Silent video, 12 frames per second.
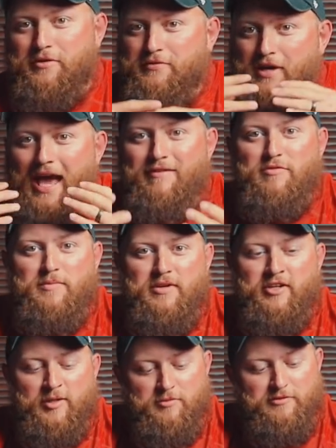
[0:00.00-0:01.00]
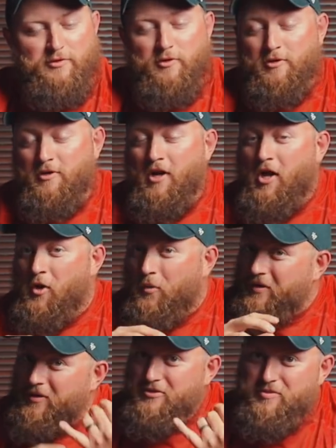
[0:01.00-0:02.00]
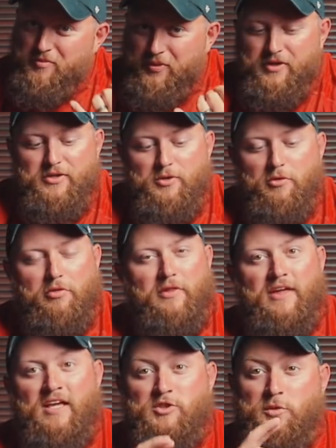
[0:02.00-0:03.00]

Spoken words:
If you haven't been here before, we do some pretty cool things.